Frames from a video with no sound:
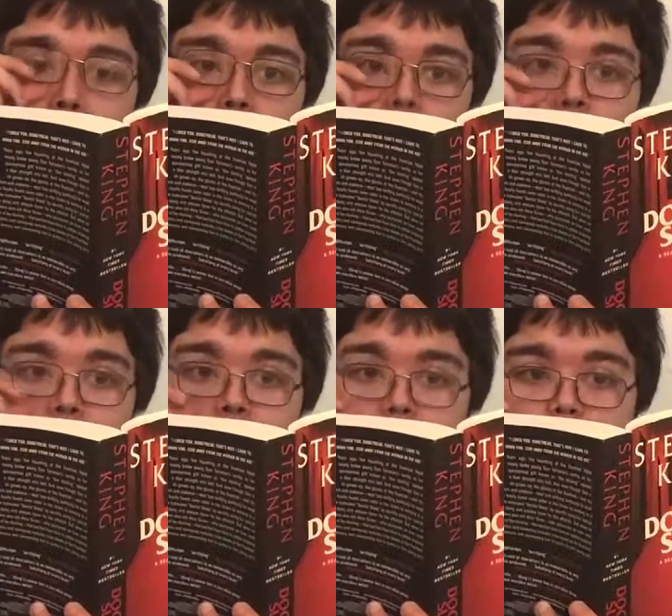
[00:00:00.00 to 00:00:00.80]
From
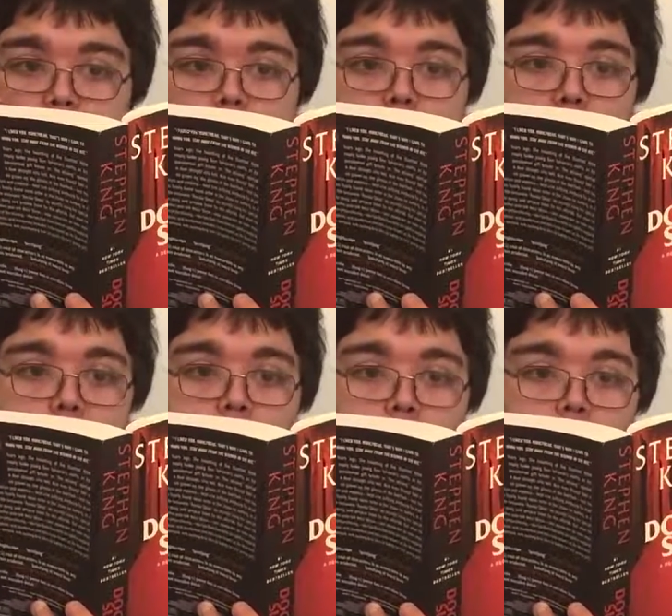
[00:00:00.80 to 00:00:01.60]
Rose's
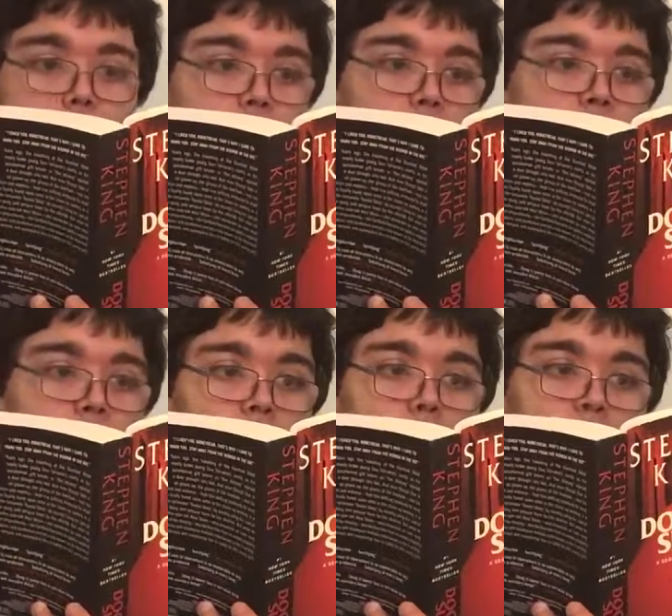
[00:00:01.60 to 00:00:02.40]
Earth
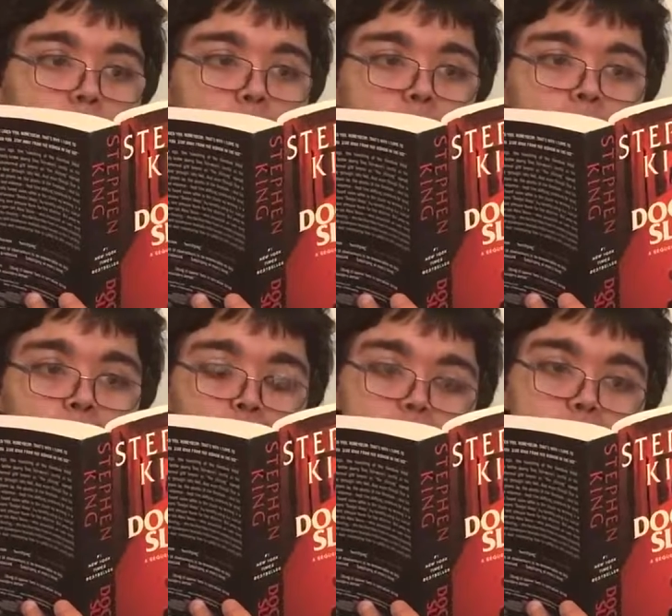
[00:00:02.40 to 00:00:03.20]
cruiser
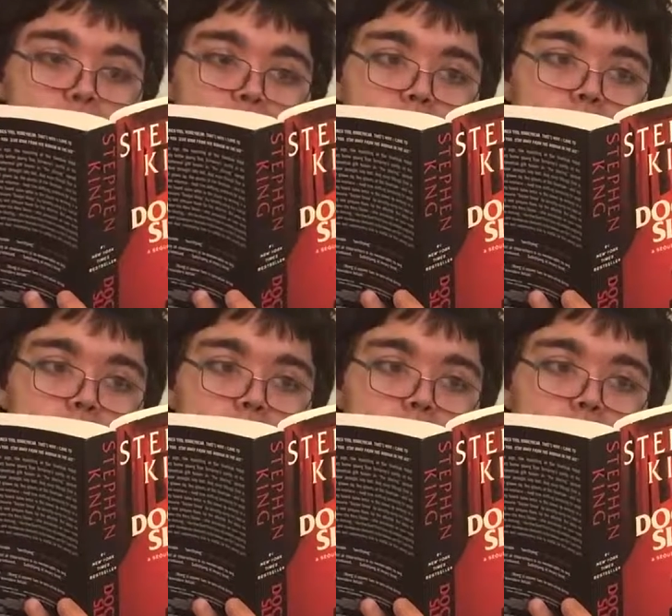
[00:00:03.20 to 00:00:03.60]
came more